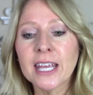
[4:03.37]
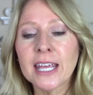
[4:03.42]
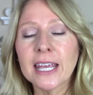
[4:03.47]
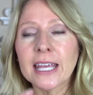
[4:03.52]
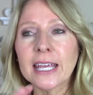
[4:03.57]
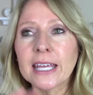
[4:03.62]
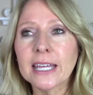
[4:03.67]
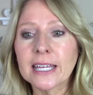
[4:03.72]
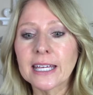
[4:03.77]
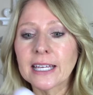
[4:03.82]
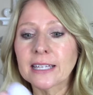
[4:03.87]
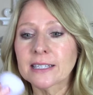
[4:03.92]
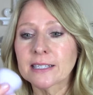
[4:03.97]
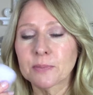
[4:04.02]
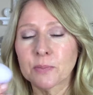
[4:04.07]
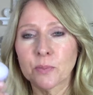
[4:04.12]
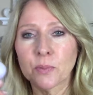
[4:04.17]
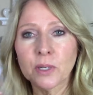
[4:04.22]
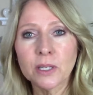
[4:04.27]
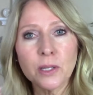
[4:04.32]
It gets
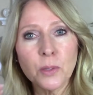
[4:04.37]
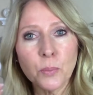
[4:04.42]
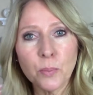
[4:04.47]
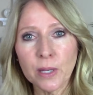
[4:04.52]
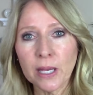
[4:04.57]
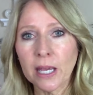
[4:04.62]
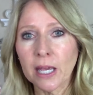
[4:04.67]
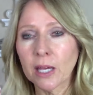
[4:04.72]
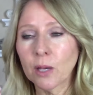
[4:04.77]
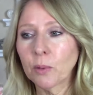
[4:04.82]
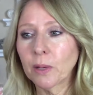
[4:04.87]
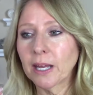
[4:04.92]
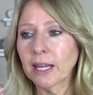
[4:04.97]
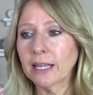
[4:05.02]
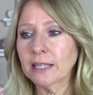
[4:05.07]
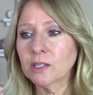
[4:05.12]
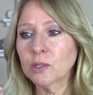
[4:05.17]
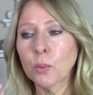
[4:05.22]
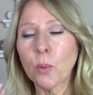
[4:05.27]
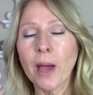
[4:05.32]
really big when it
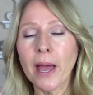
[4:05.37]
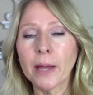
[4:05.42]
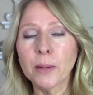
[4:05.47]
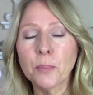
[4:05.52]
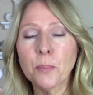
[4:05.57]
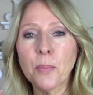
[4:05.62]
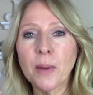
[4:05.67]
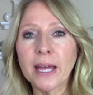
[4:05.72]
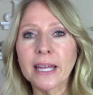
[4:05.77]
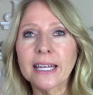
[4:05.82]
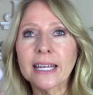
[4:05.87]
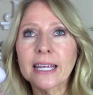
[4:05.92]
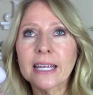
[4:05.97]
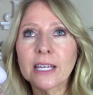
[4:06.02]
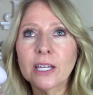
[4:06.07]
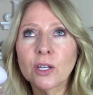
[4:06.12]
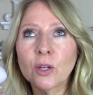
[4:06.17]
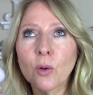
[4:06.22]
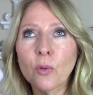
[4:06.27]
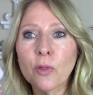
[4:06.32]
gets wet, but
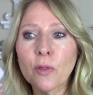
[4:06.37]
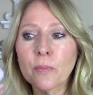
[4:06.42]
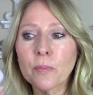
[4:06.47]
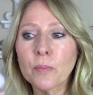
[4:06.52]
you know,